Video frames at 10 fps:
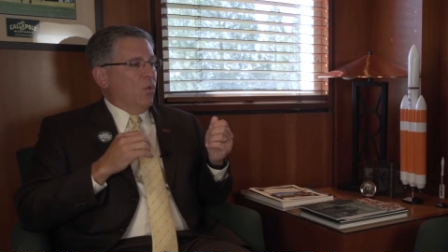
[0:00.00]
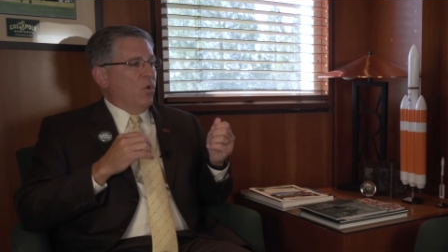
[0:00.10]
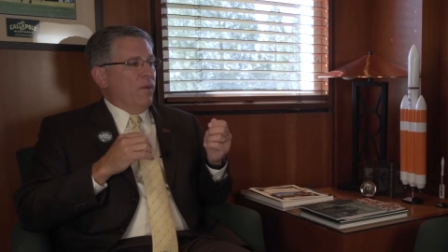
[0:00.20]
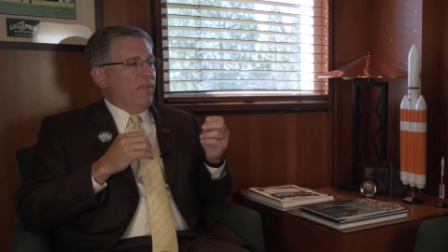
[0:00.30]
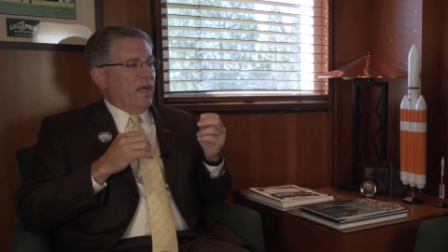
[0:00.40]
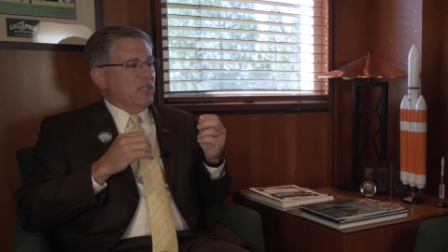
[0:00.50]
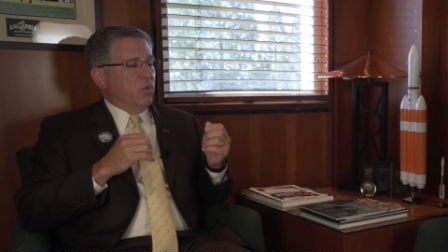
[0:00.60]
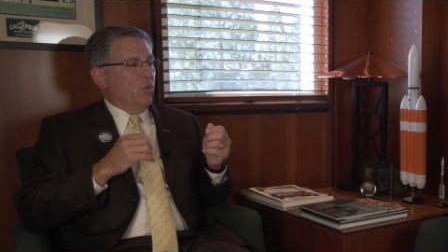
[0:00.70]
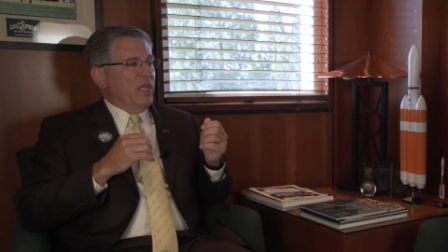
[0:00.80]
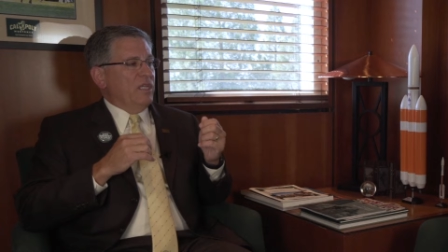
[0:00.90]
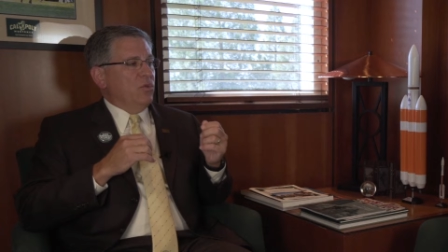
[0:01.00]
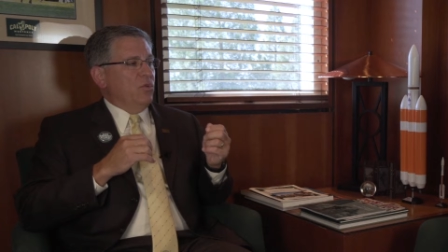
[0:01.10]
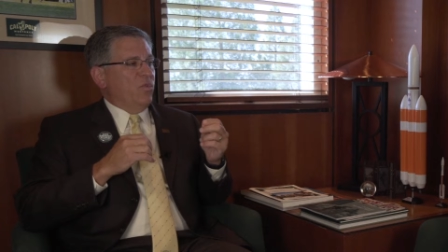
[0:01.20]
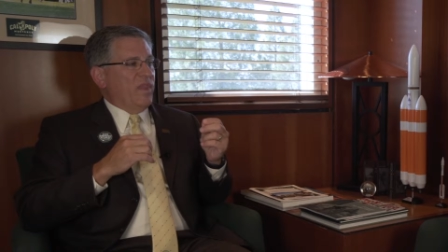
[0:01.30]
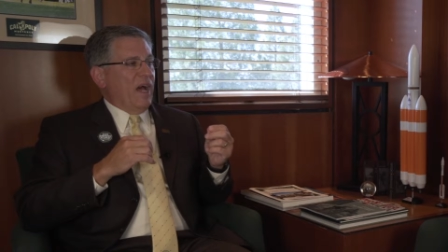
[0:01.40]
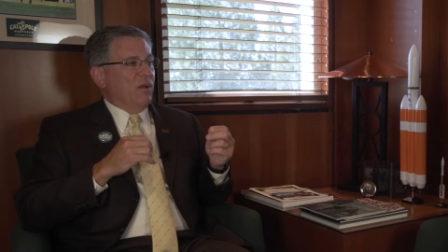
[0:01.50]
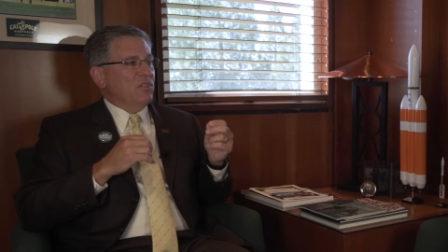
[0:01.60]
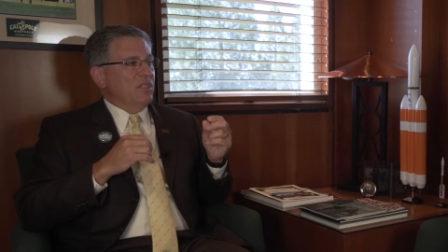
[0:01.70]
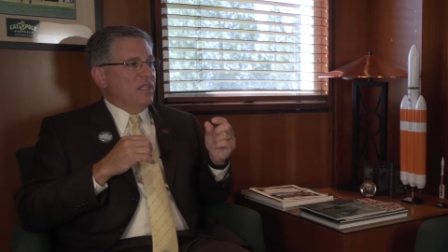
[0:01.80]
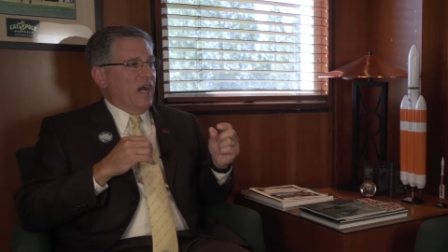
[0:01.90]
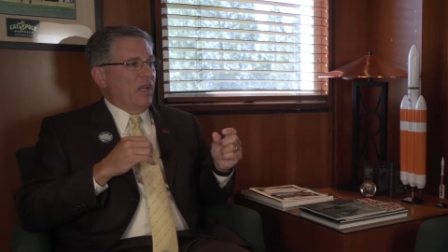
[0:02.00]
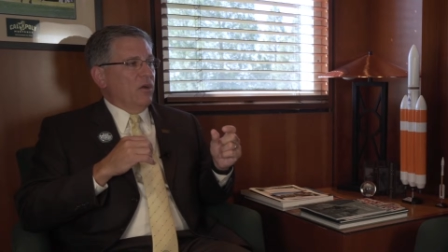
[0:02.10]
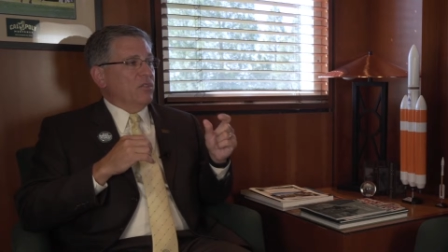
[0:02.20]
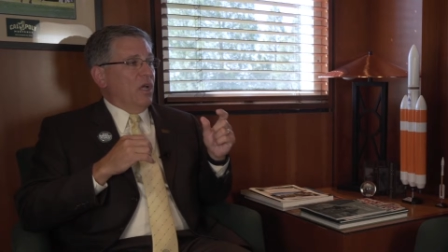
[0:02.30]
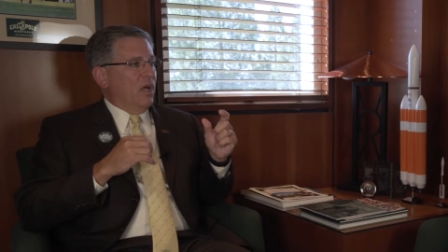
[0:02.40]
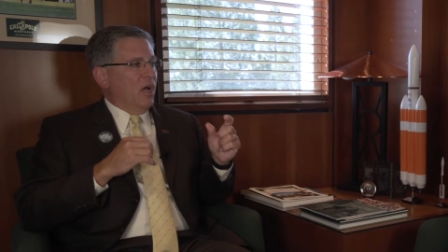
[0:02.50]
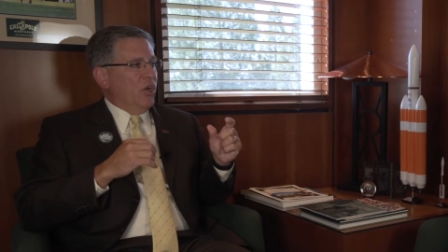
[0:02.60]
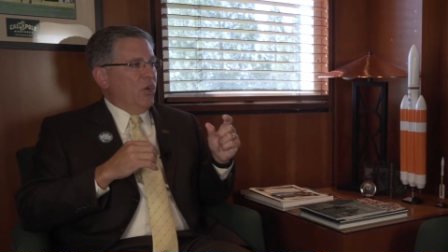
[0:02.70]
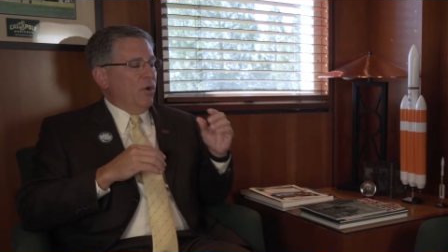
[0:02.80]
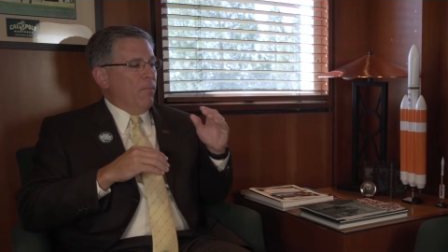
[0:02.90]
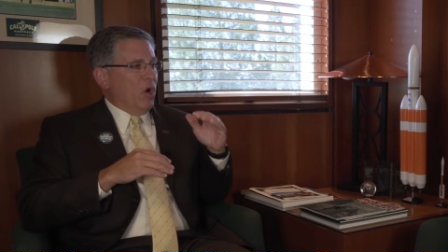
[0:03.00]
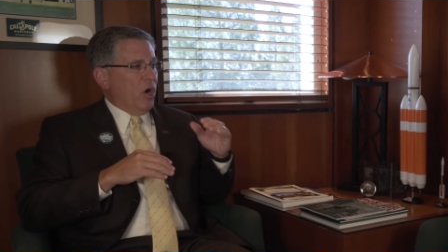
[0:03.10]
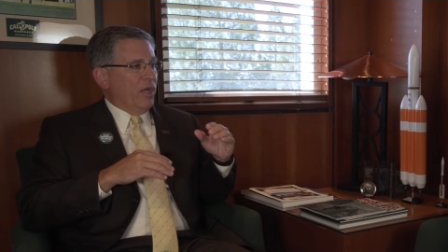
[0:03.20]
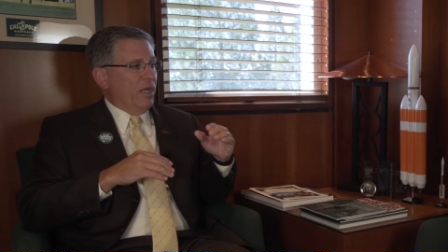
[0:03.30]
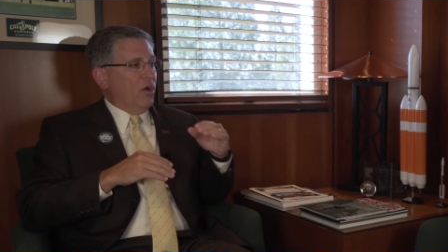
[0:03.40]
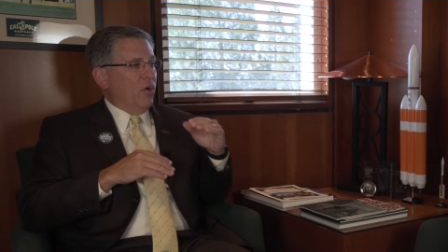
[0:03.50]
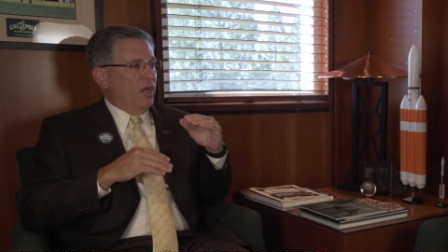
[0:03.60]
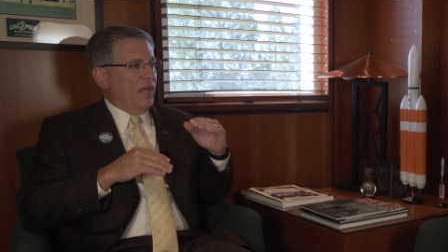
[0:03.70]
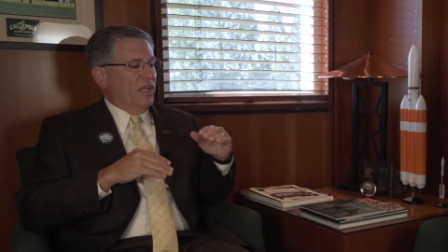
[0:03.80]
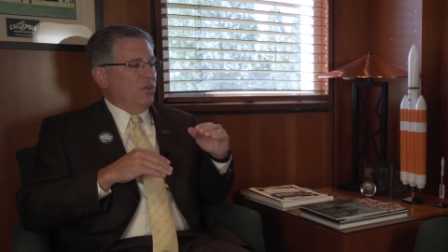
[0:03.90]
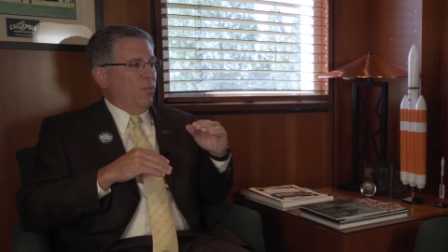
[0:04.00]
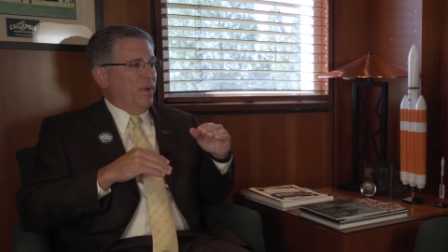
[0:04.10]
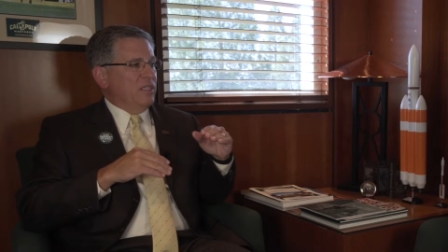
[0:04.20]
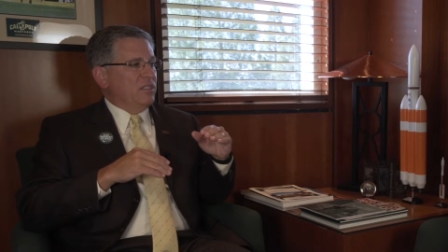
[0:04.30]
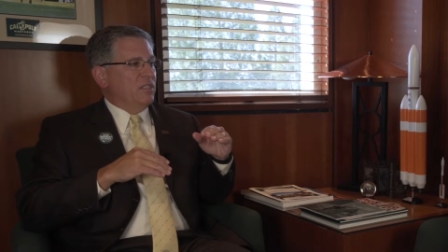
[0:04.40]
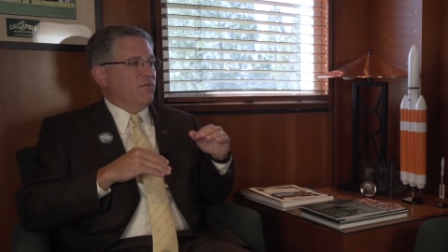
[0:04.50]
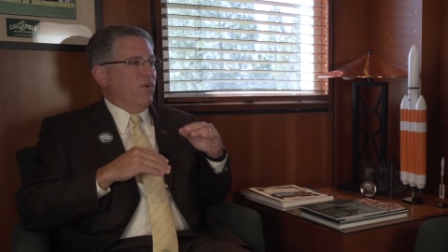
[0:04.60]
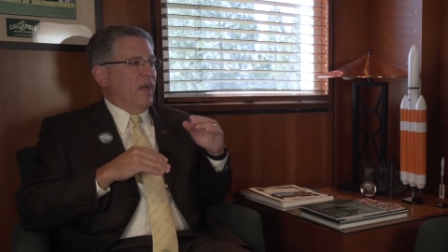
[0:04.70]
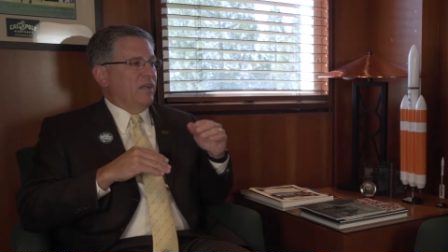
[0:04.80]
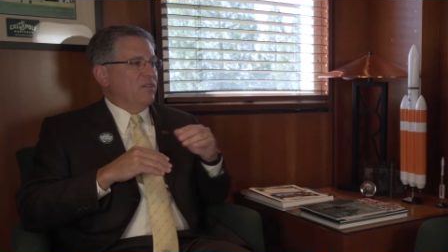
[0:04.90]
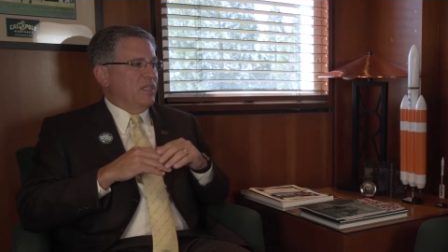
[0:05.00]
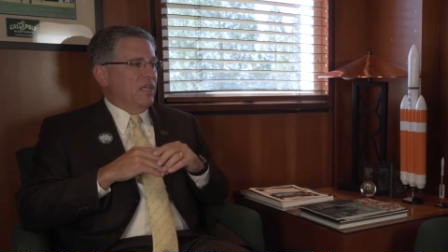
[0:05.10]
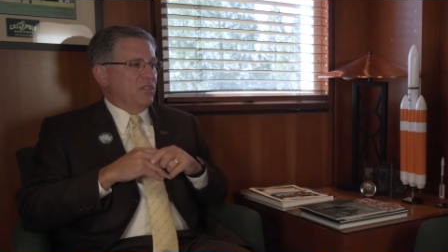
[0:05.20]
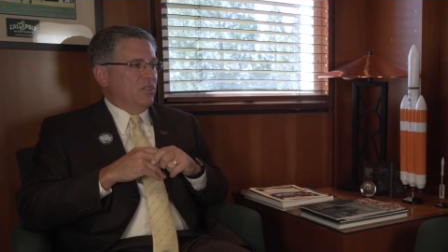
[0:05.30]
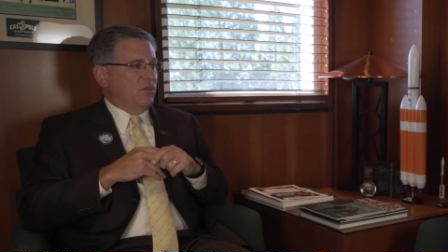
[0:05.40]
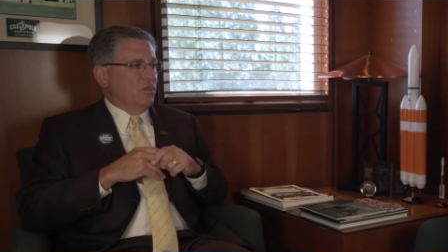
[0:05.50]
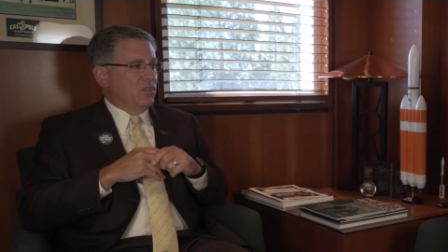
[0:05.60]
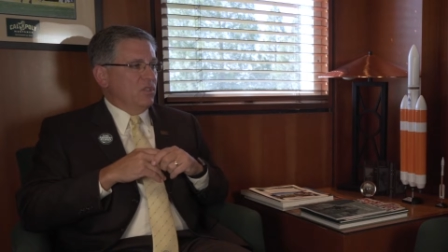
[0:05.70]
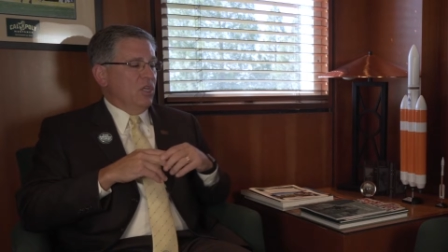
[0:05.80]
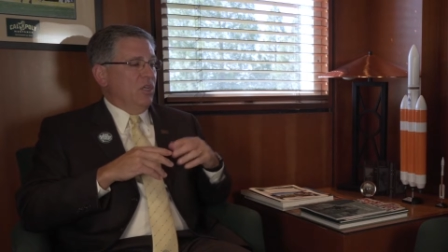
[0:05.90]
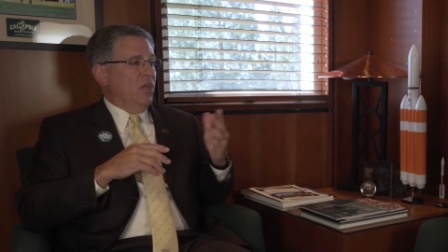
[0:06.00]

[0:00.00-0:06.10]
We're about $22,000 under market on an annual basis for out-of-state students.